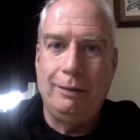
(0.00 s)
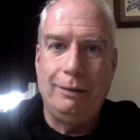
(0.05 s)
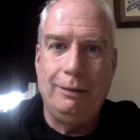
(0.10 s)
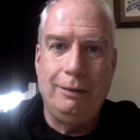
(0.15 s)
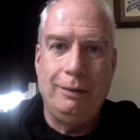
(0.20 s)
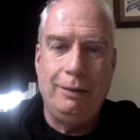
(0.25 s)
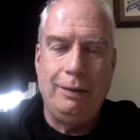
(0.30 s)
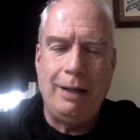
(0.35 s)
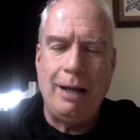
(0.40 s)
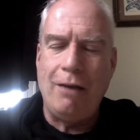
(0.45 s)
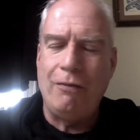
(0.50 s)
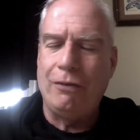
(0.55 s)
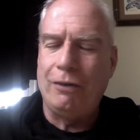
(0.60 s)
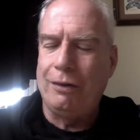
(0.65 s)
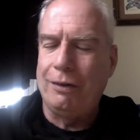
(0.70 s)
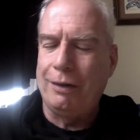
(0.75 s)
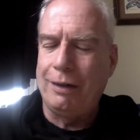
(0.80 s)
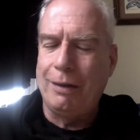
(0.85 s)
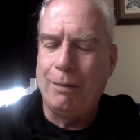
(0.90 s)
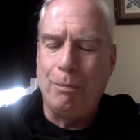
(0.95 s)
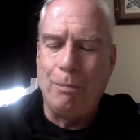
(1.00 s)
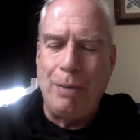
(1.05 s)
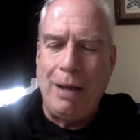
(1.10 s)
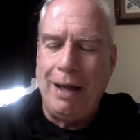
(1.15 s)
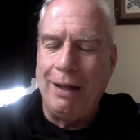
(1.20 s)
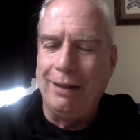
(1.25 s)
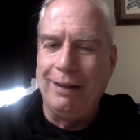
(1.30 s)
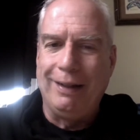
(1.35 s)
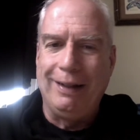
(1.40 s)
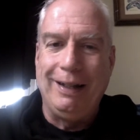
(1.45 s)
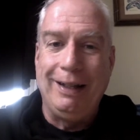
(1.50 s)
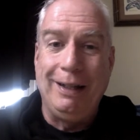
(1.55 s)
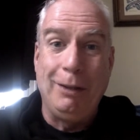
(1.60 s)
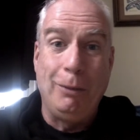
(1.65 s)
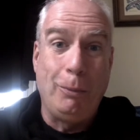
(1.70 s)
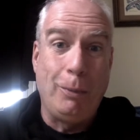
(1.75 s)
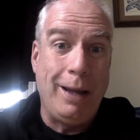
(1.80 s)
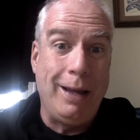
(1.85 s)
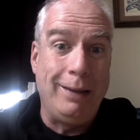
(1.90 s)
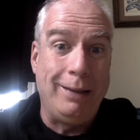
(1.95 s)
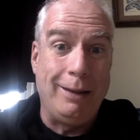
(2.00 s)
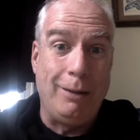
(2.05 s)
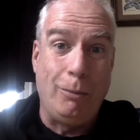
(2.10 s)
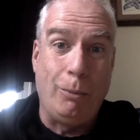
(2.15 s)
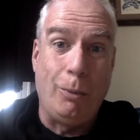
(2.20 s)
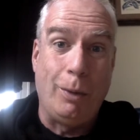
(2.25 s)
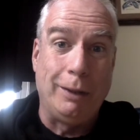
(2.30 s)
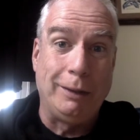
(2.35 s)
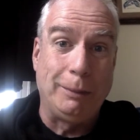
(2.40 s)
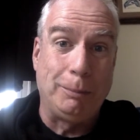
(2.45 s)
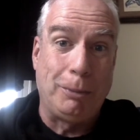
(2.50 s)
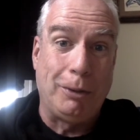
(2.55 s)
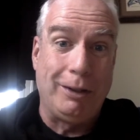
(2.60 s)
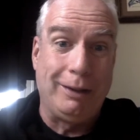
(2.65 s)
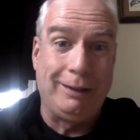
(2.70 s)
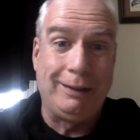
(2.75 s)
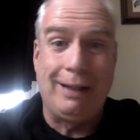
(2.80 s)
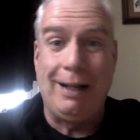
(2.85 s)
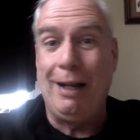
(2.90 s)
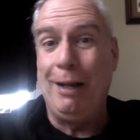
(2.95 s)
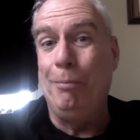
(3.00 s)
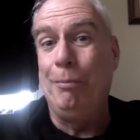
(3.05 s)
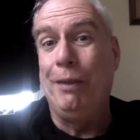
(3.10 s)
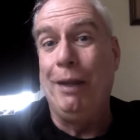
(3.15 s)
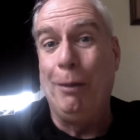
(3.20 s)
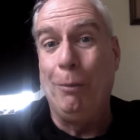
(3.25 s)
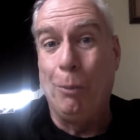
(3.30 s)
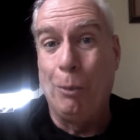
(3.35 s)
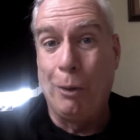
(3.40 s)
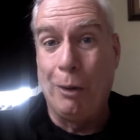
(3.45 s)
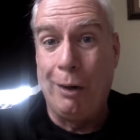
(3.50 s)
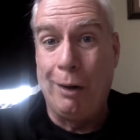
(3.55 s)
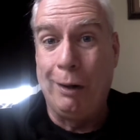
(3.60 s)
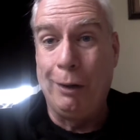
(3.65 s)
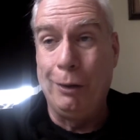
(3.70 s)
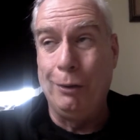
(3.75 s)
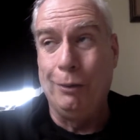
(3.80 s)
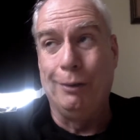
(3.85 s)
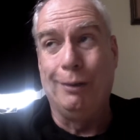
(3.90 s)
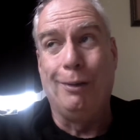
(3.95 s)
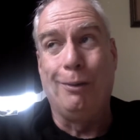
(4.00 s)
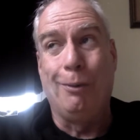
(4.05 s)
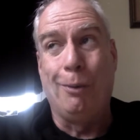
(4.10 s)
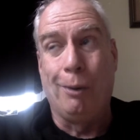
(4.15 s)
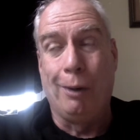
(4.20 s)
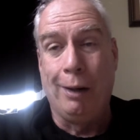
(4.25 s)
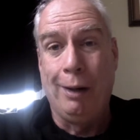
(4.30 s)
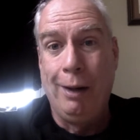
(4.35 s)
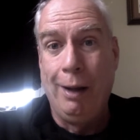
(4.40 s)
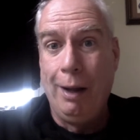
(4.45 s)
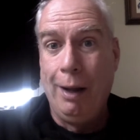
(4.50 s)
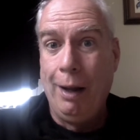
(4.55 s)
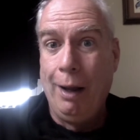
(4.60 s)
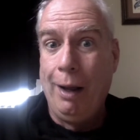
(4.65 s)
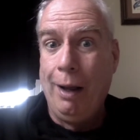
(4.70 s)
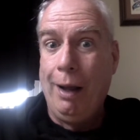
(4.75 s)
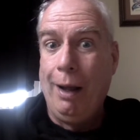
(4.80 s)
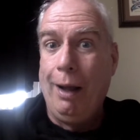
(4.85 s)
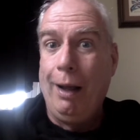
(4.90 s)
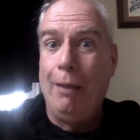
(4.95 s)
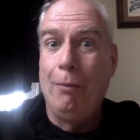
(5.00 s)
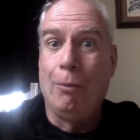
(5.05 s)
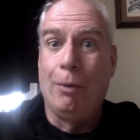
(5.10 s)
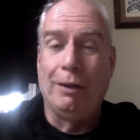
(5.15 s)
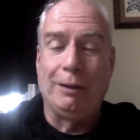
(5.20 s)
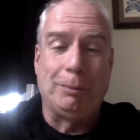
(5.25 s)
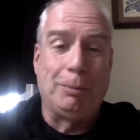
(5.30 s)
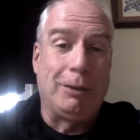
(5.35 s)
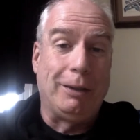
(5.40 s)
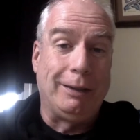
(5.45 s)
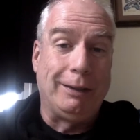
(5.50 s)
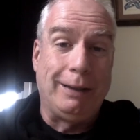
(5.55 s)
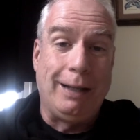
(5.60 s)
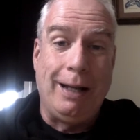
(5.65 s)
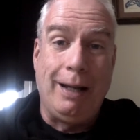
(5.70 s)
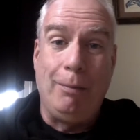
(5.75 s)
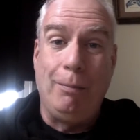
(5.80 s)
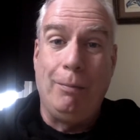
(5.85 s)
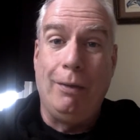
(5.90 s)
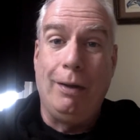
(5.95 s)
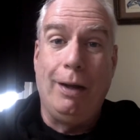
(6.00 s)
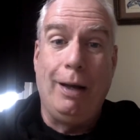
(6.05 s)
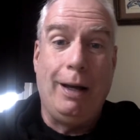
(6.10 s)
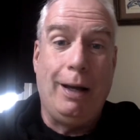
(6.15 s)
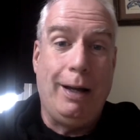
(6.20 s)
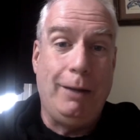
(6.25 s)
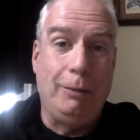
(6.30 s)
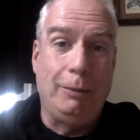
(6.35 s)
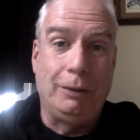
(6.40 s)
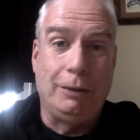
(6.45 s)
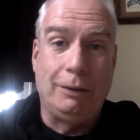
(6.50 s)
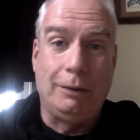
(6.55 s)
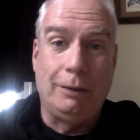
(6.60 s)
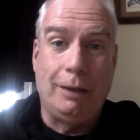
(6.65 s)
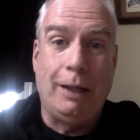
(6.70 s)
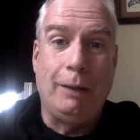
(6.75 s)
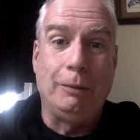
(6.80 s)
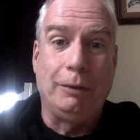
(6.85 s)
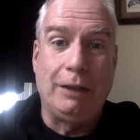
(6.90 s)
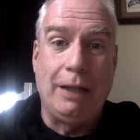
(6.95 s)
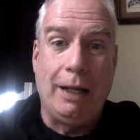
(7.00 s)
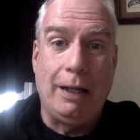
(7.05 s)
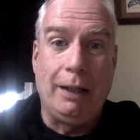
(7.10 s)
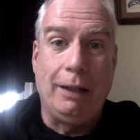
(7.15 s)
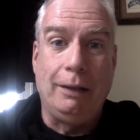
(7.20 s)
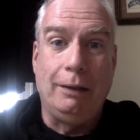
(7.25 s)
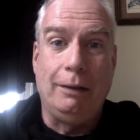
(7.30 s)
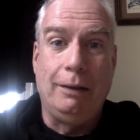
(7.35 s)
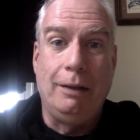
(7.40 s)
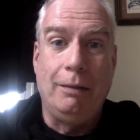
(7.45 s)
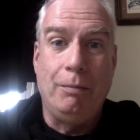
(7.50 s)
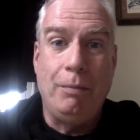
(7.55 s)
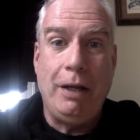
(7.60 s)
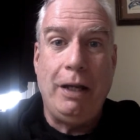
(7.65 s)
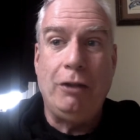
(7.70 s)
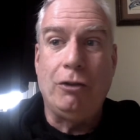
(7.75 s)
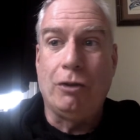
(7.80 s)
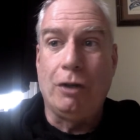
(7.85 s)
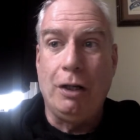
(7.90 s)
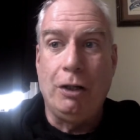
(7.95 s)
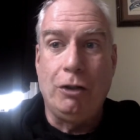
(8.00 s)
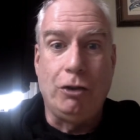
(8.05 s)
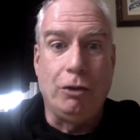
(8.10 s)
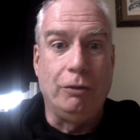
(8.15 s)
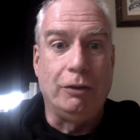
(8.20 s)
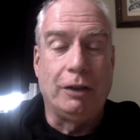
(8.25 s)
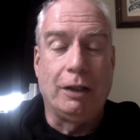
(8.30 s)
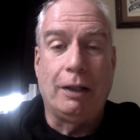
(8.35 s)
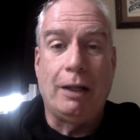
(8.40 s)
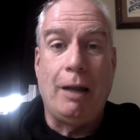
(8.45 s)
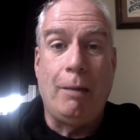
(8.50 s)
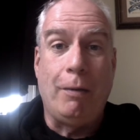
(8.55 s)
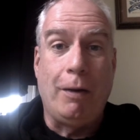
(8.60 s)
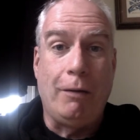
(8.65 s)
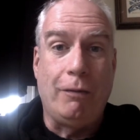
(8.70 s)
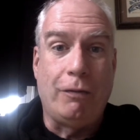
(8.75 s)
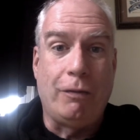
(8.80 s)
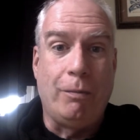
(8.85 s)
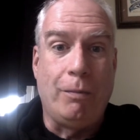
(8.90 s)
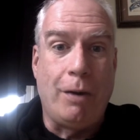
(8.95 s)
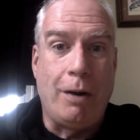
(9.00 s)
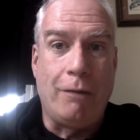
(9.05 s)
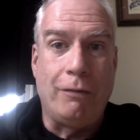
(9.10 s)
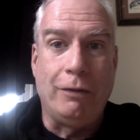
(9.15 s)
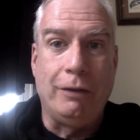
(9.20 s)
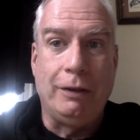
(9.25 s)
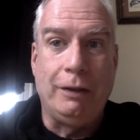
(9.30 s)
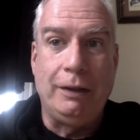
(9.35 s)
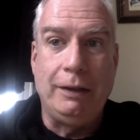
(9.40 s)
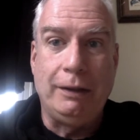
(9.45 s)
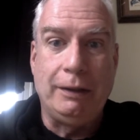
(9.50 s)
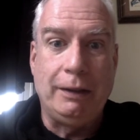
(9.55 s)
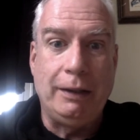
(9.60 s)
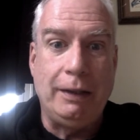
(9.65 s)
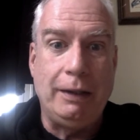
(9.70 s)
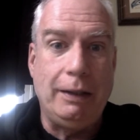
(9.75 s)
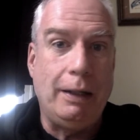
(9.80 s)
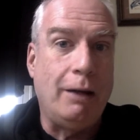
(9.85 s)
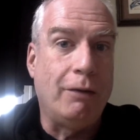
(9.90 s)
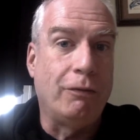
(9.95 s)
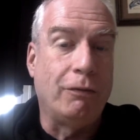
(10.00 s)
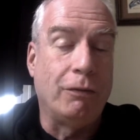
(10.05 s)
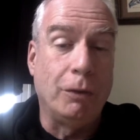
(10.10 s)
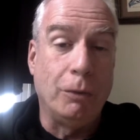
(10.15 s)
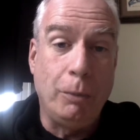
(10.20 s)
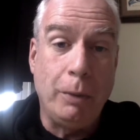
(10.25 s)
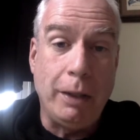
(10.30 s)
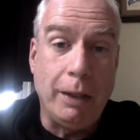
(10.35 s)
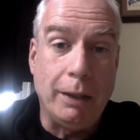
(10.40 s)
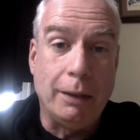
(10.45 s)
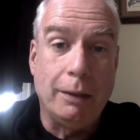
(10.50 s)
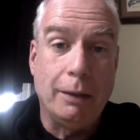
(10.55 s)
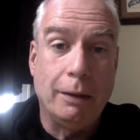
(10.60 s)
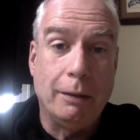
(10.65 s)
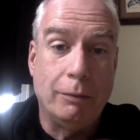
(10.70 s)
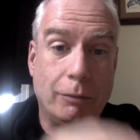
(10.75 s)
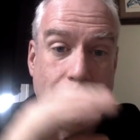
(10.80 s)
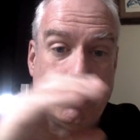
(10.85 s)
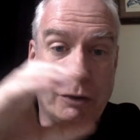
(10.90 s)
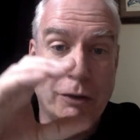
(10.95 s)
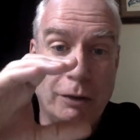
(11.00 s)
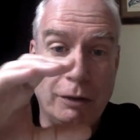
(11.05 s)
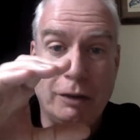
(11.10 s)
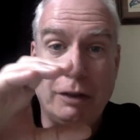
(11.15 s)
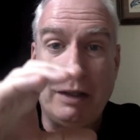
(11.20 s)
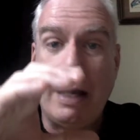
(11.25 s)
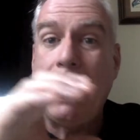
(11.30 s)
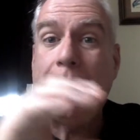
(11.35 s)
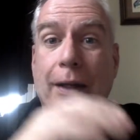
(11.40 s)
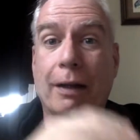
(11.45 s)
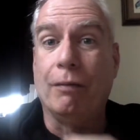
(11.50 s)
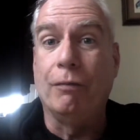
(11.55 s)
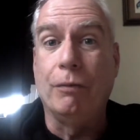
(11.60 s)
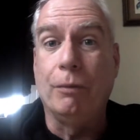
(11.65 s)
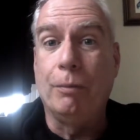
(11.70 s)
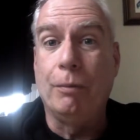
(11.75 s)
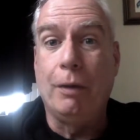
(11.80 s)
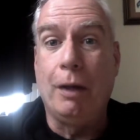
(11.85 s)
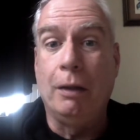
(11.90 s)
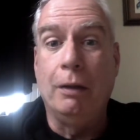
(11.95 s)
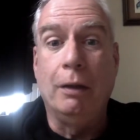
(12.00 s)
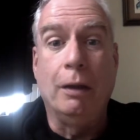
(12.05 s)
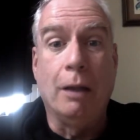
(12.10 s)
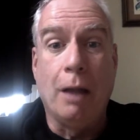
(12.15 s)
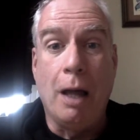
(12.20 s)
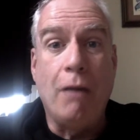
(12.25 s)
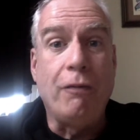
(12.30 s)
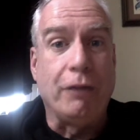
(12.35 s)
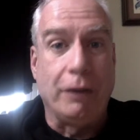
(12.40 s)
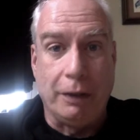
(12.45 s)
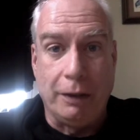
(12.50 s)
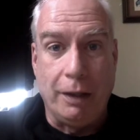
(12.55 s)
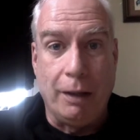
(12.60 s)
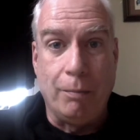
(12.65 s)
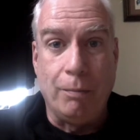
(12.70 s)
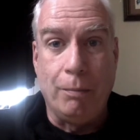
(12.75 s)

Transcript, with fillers: never compelling in the way that once upon a time they were. Good lord. Once upon a time I was I was getting the major issues that came out from Marvel and DC every week. Just a stack of them and loving them